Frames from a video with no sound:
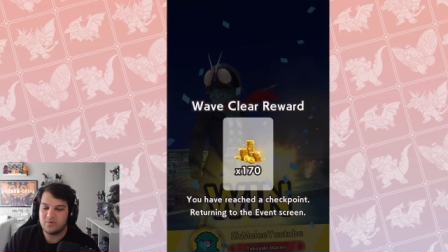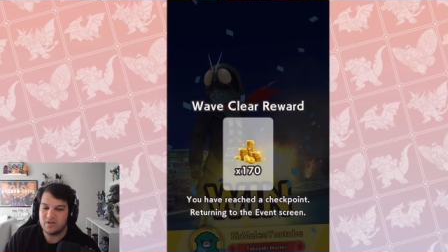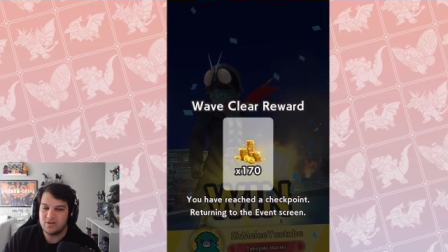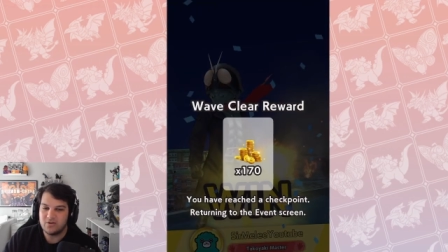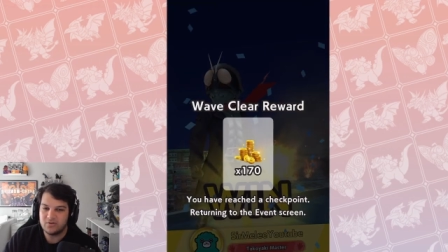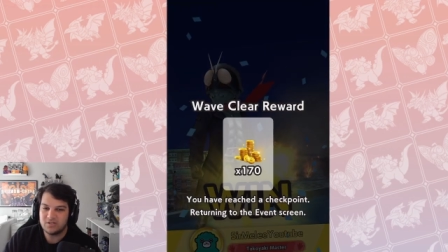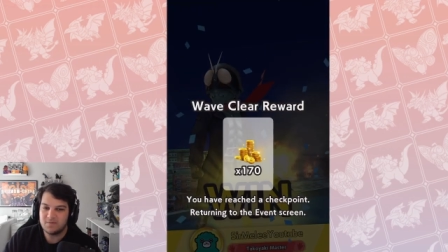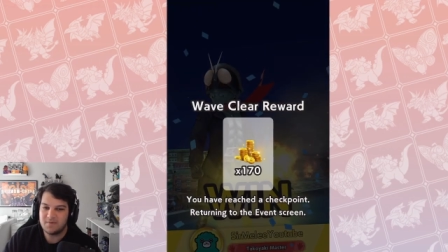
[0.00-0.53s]
we
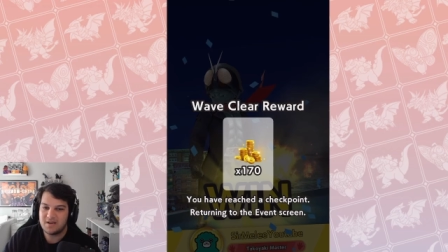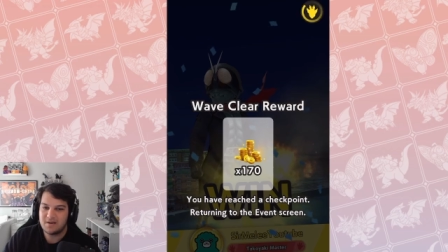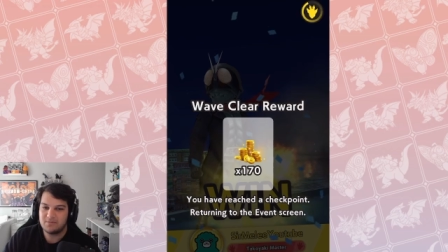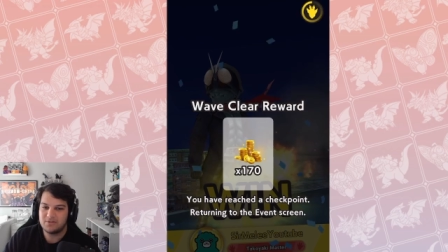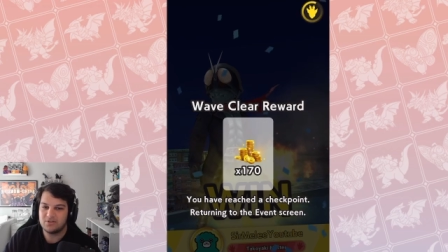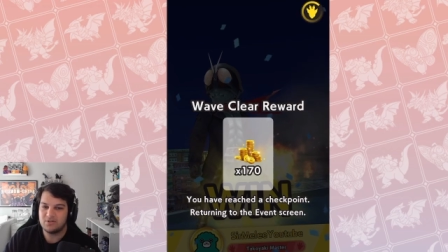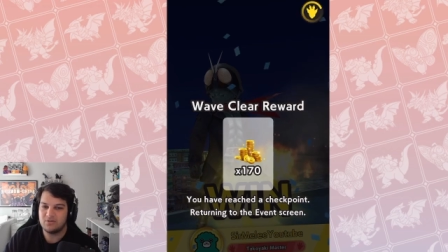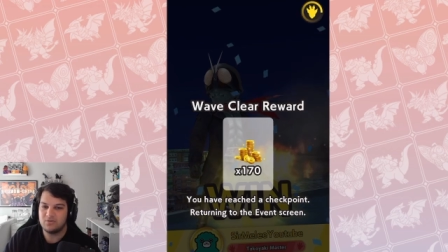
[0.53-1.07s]
used to be
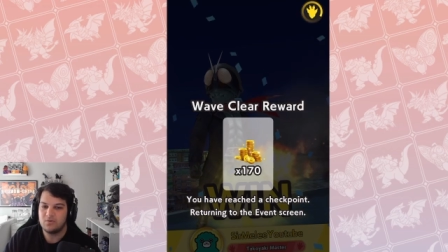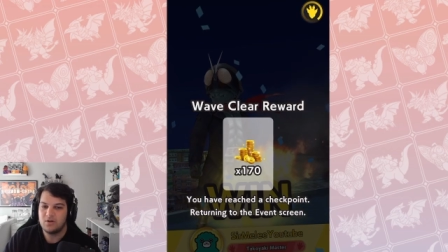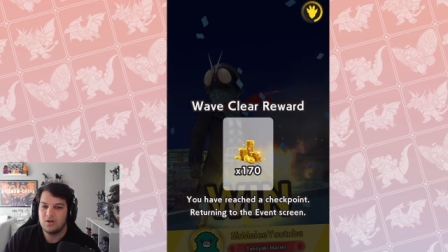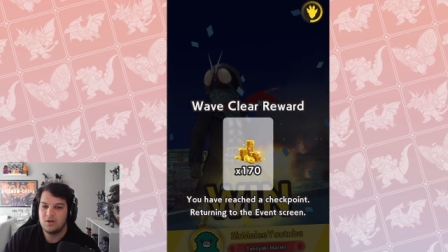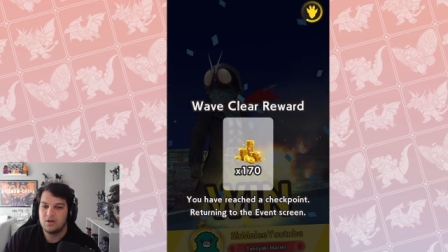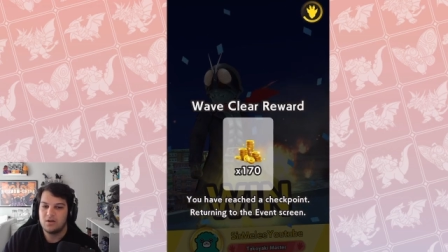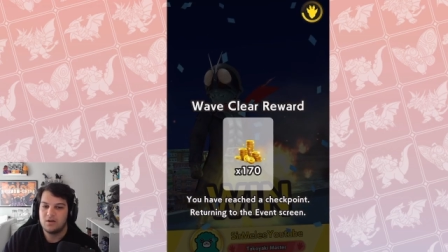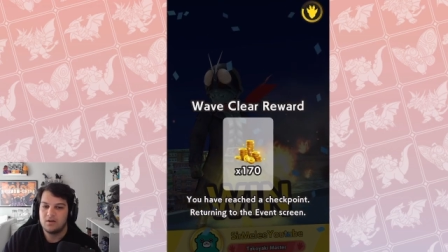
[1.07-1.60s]
able to
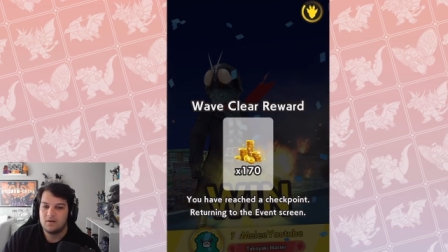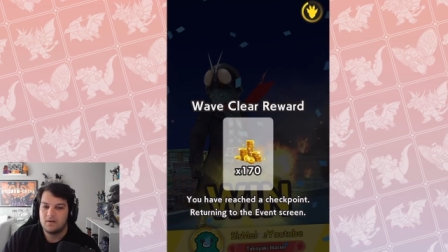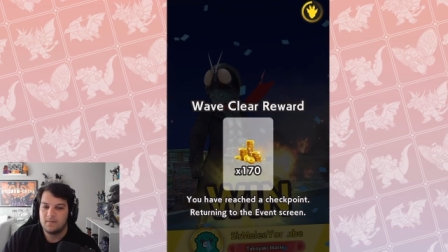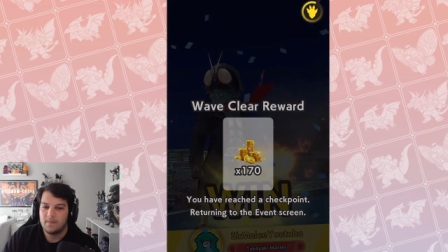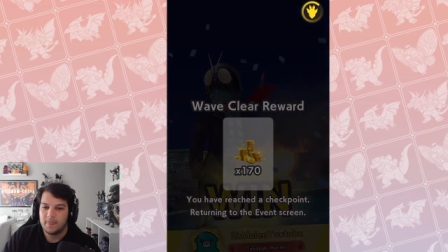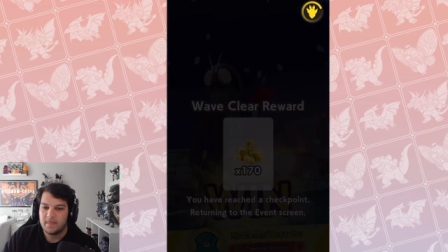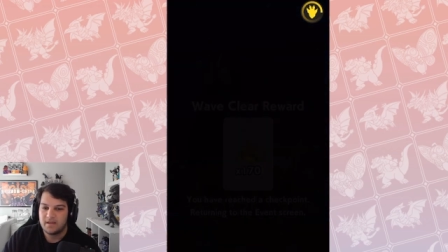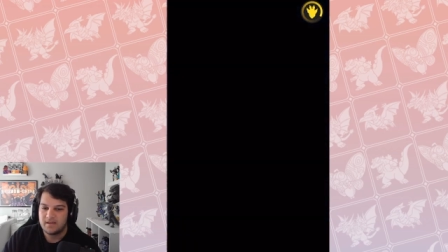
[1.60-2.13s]

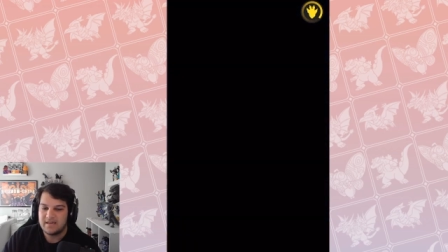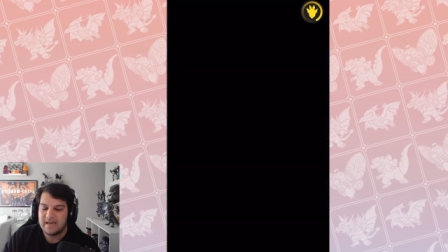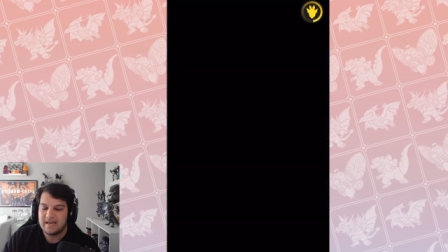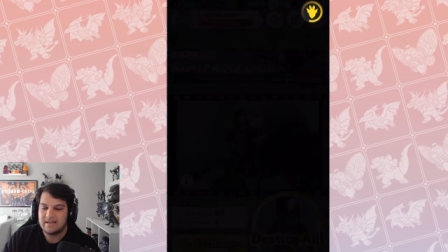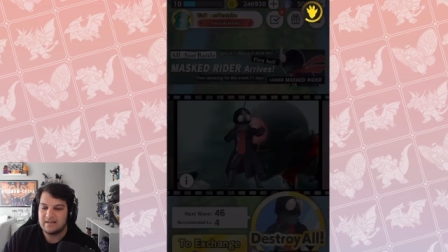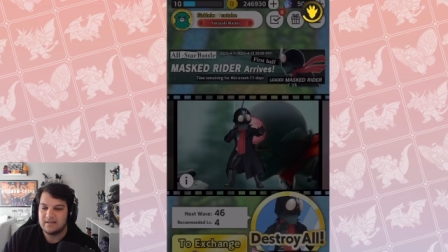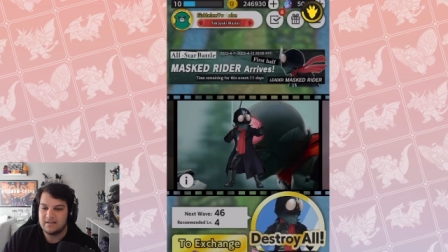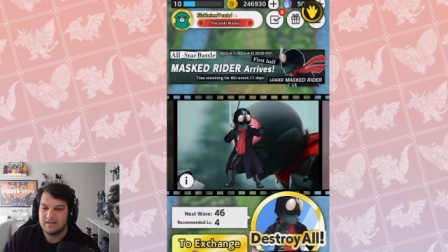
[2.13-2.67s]

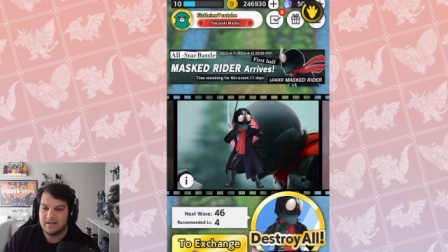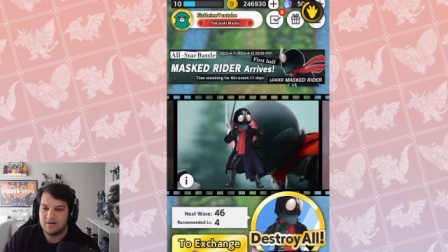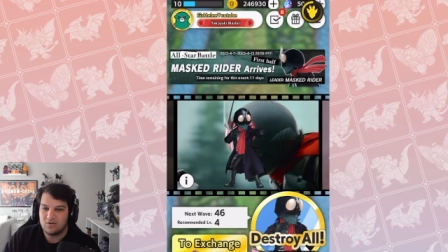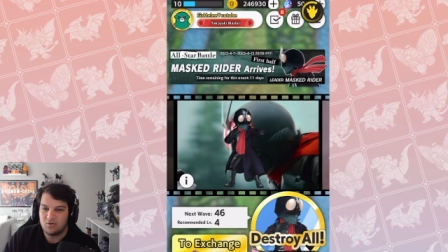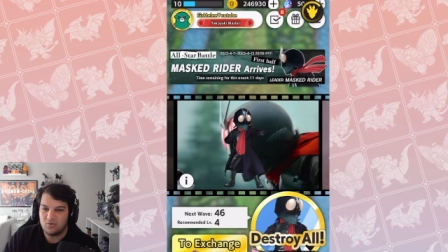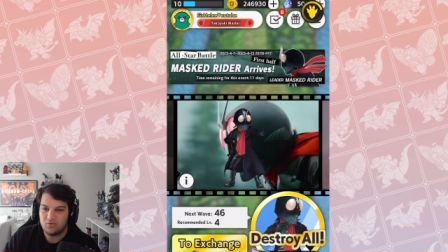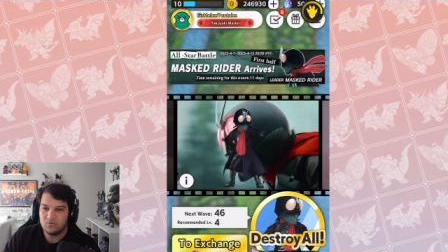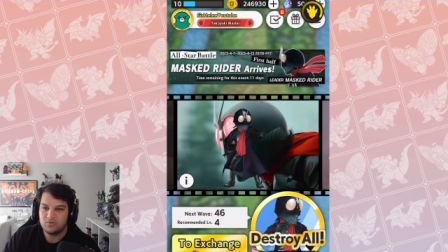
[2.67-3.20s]
get and
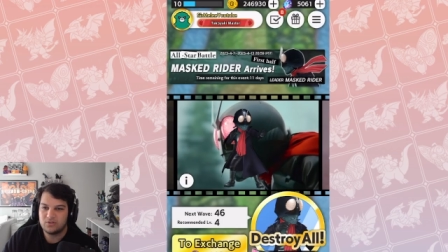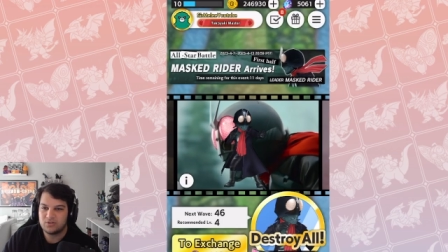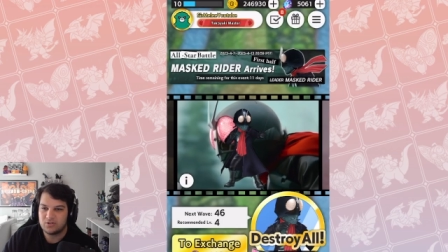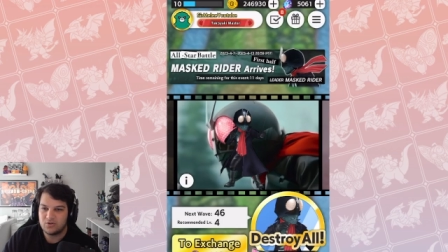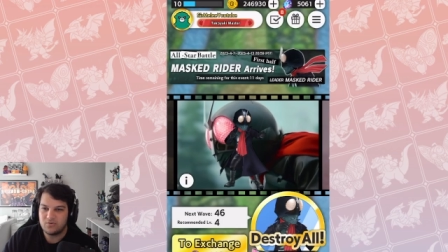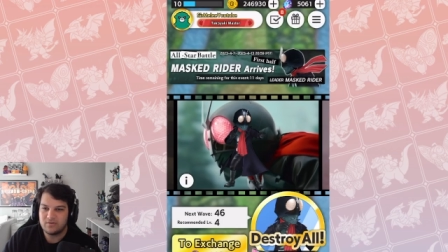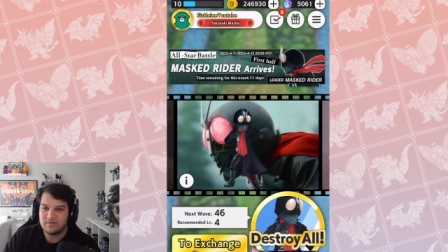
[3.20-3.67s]
hold